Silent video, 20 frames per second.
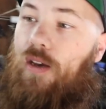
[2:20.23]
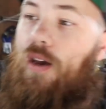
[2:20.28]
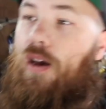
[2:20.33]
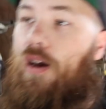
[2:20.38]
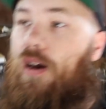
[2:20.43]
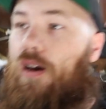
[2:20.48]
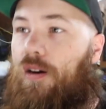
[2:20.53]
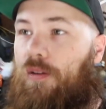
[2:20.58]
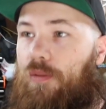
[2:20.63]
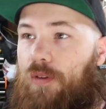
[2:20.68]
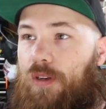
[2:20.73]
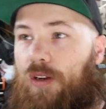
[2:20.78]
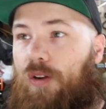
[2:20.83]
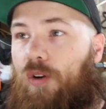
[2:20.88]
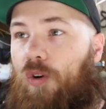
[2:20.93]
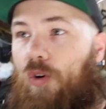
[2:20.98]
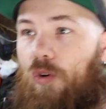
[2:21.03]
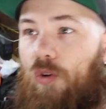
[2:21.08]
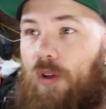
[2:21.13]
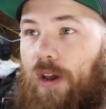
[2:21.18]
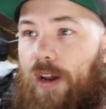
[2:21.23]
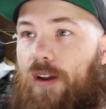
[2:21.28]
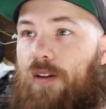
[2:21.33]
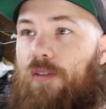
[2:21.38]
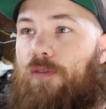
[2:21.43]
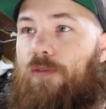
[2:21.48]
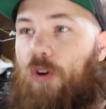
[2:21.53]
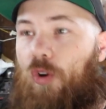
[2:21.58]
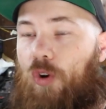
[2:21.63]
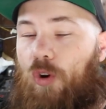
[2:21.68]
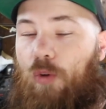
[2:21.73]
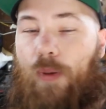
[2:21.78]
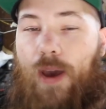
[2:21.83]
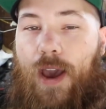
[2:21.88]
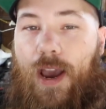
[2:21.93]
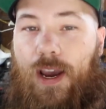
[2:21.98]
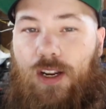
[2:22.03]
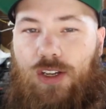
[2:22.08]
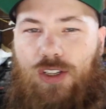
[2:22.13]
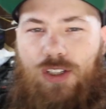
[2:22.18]
Did a whole photo
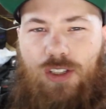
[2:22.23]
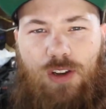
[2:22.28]
package.